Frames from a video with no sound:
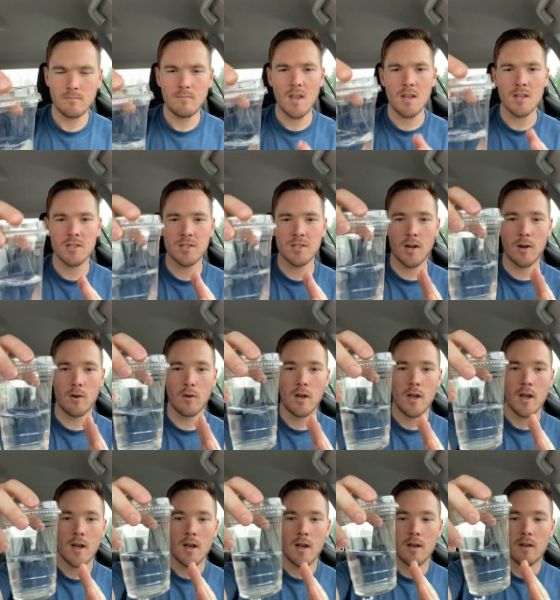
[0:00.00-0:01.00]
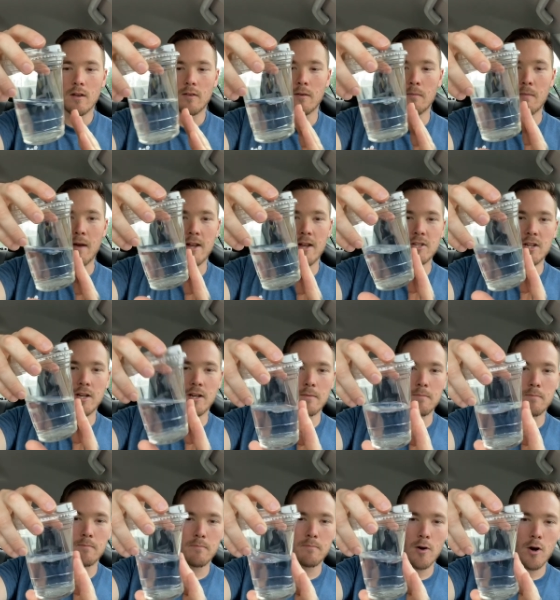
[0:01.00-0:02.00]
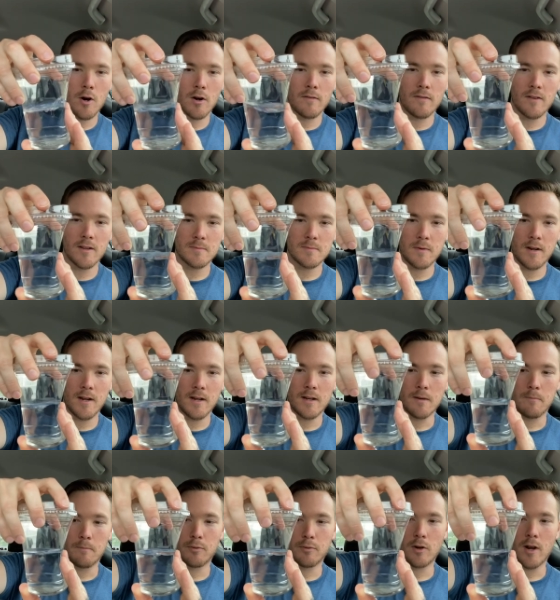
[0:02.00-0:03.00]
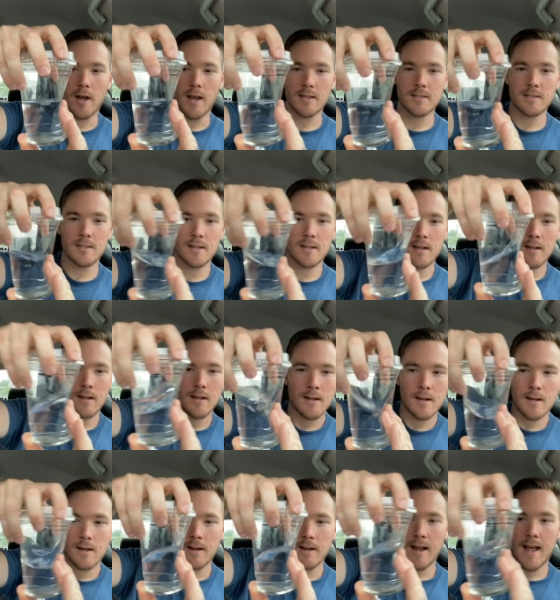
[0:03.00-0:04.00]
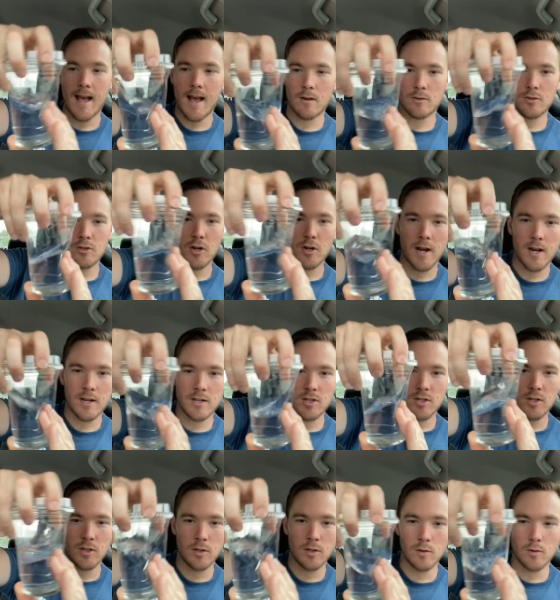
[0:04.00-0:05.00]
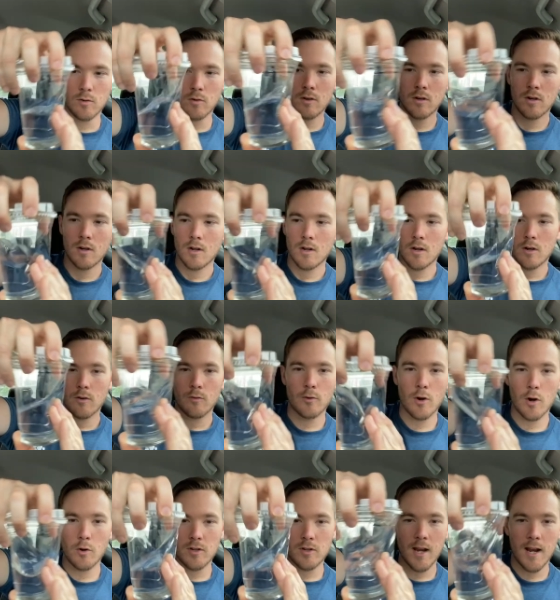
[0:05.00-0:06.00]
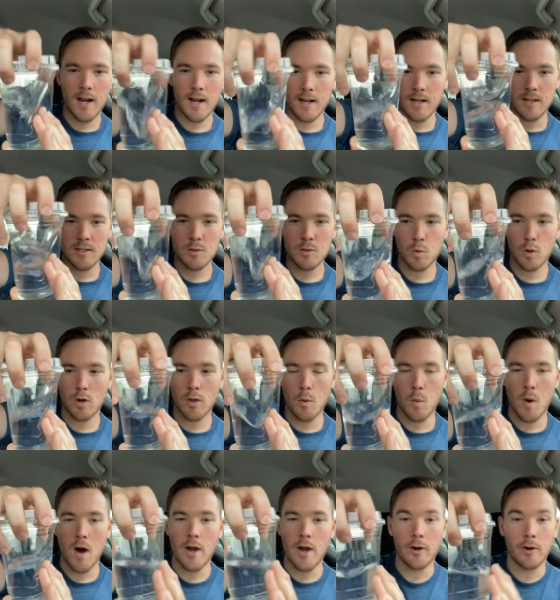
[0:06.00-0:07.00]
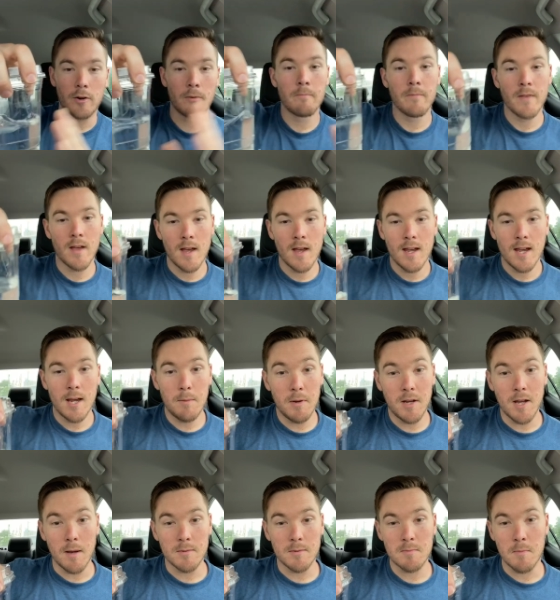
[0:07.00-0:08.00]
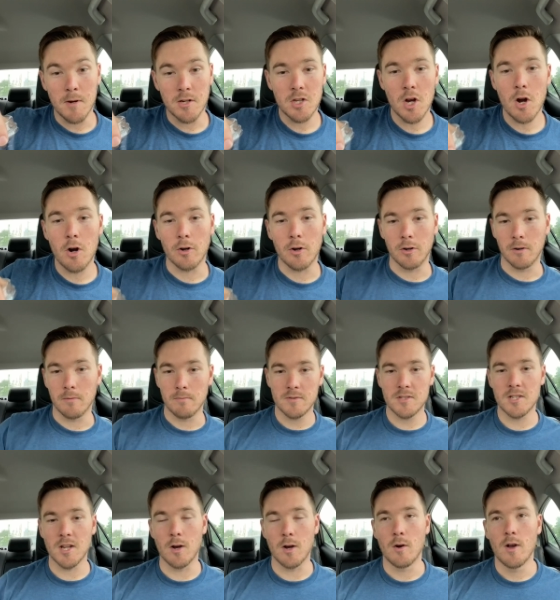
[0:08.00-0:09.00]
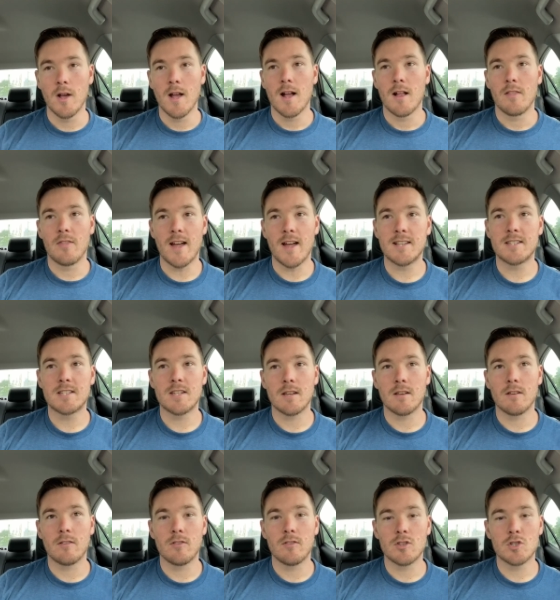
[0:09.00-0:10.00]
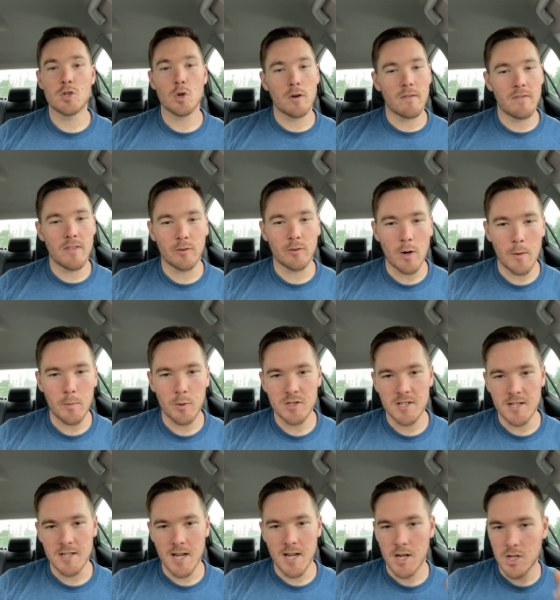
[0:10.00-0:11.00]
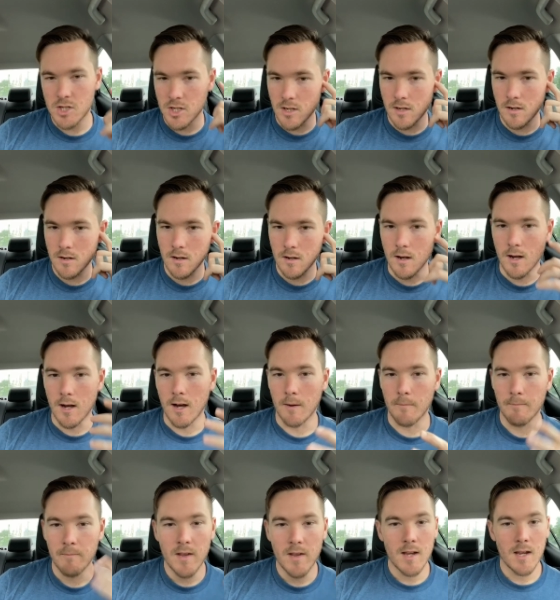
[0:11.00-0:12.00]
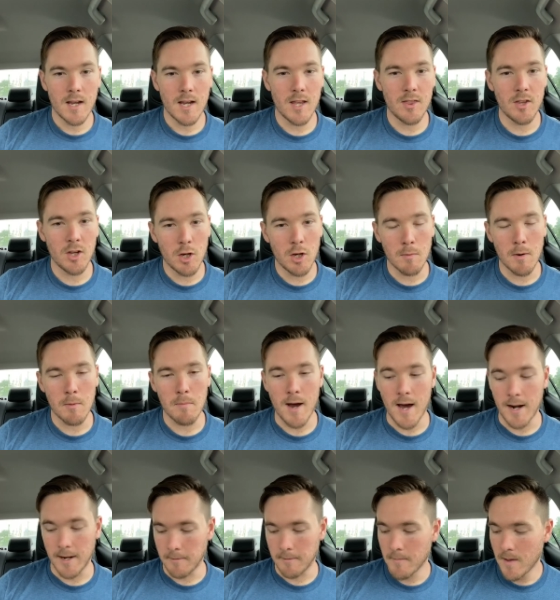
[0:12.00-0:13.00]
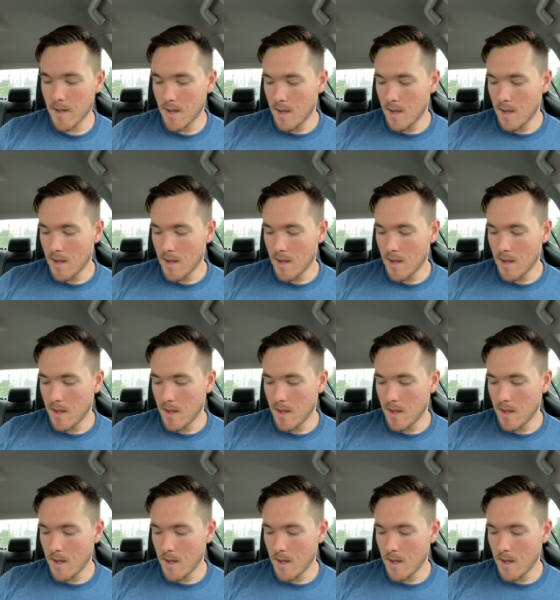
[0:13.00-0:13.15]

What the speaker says: So, imagine part of this being compressed. Now try to rotate it and swirl the water. It becomes much harder. So, that's sort of the representation in the human body.